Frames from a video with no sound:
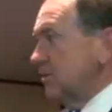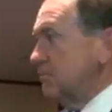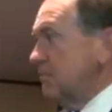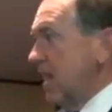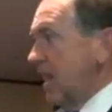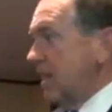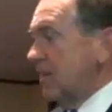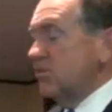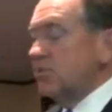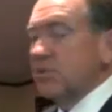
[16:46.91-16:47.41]
and
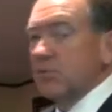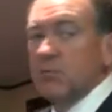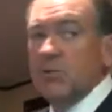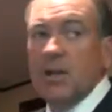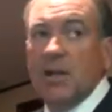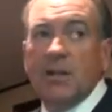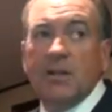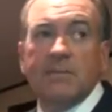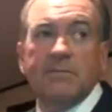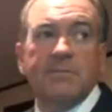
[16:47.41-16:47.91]
manage it
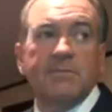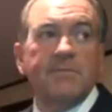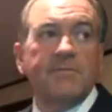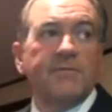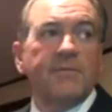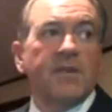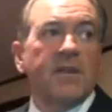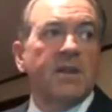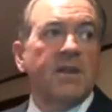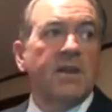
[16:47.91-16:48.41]
well.
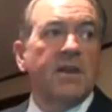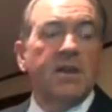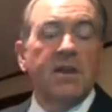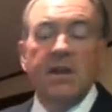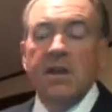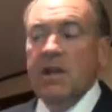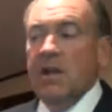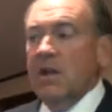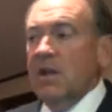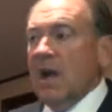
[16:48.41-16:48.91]

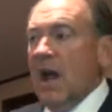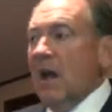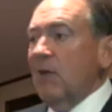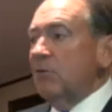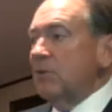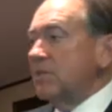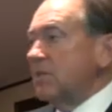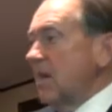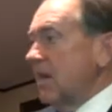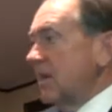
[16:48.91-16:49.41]
I
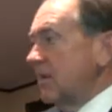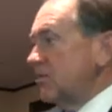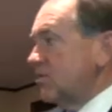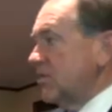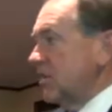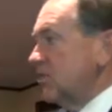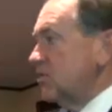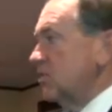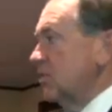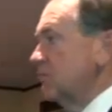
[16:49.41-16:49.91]
went down at
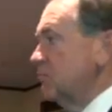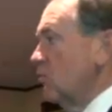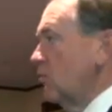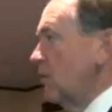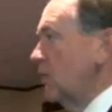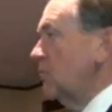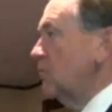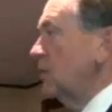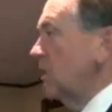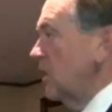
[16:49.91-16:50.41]
6 in the
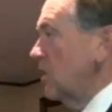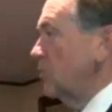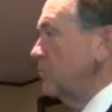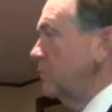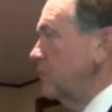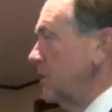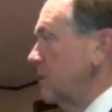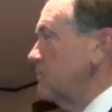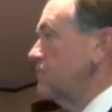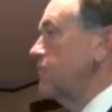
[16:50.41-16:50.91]
morning when they
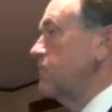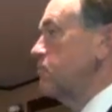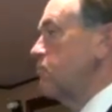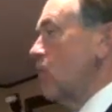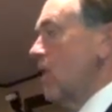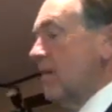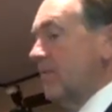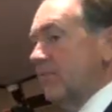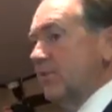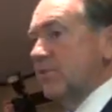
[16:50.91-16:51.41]
opened up for
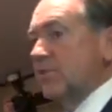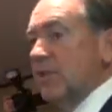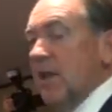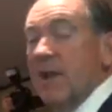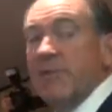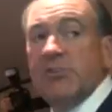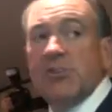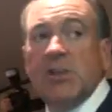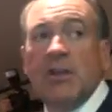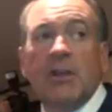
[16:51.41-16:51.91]
breakfast, and
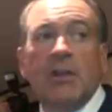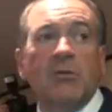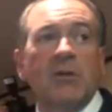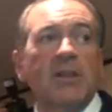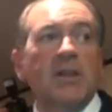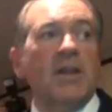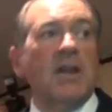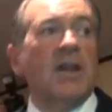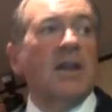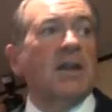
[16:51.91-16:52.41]
I was the only
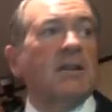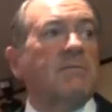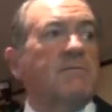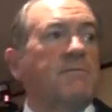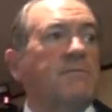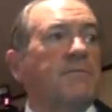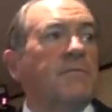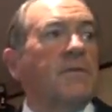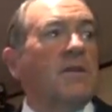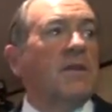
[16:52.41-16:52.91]
one there.
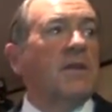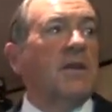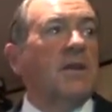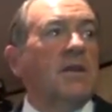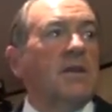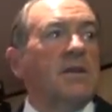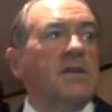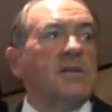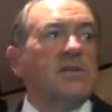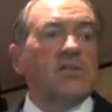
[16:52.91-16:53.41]

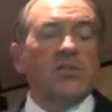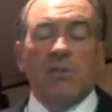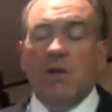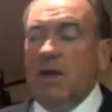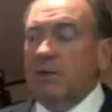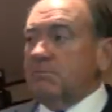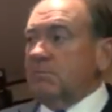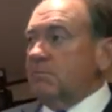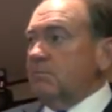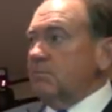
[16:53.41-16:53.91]
So
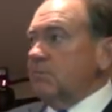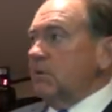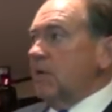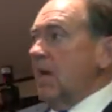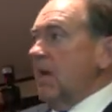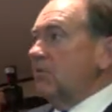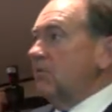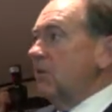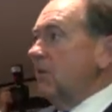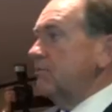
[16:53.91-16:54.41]
I'm
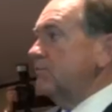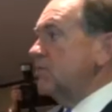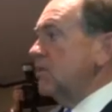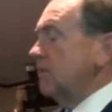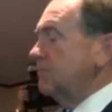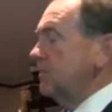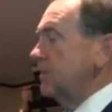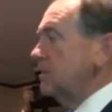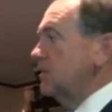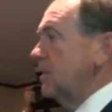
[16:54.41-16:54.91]
gathering up
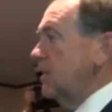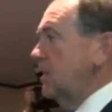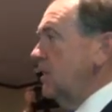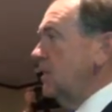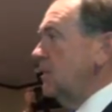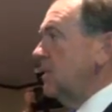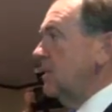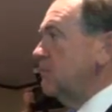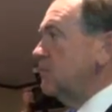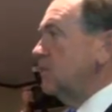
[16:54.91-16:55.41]
something to
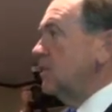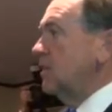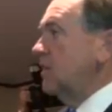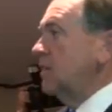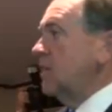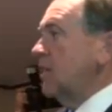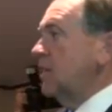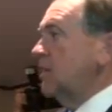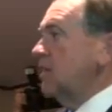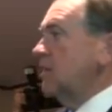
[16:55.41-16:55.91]
eat, and I'm
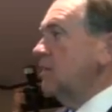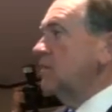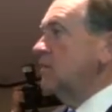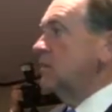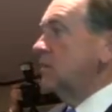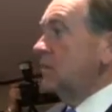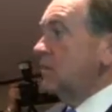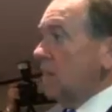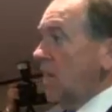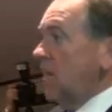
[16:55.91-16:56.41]
sitting down there,
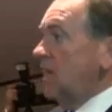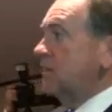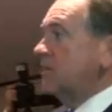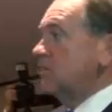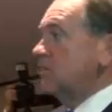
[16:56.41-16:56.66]
and the guy